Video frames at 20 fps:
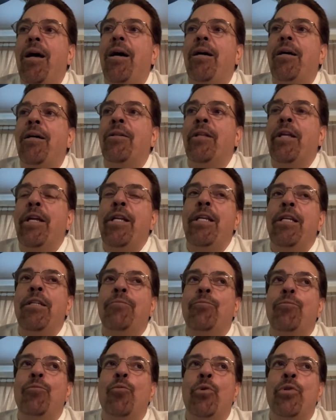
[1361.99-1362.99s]
a
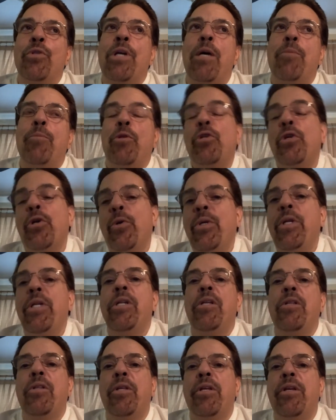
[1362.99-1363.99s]
lady was on
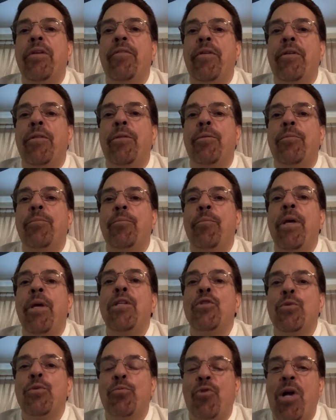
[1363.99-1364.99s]
maternity leave in
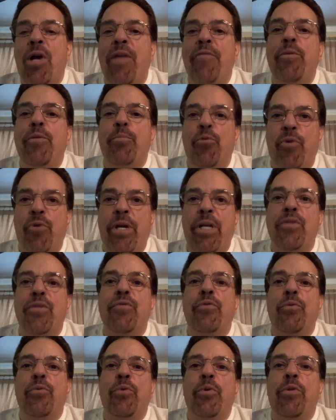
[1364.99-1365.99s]
men's private brands
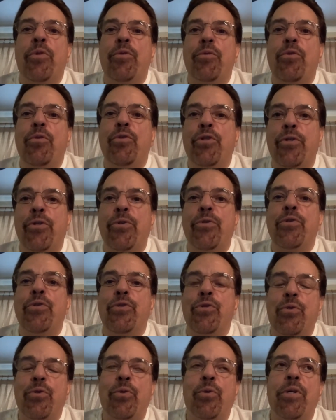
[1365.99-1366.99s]
for northern New Jersey
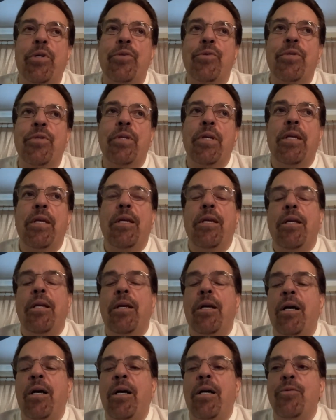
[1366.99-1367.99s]
stores.
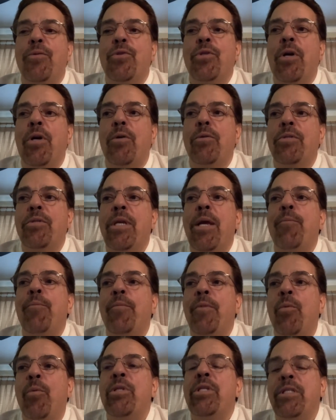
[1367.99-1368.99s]
Uh, so temp,
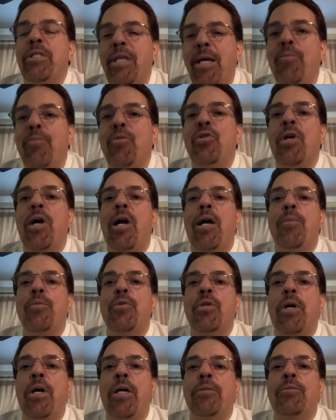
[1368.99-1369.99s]
it was a temp job.
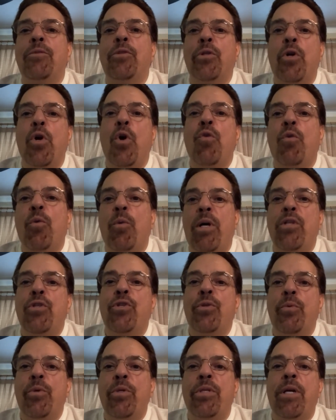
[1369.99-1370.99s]
So I took over while
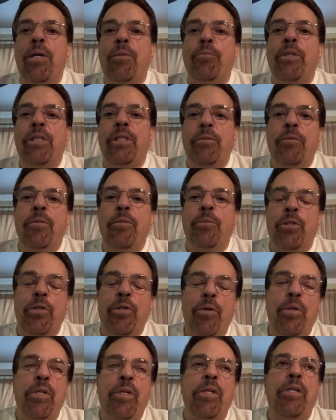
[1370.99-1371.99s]
she was on
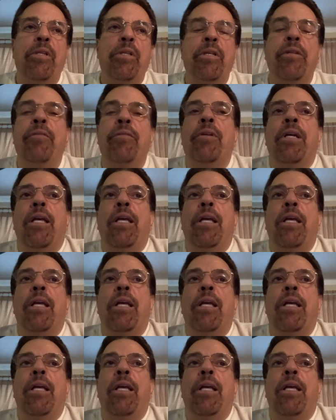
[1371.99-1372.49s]
maternity leave.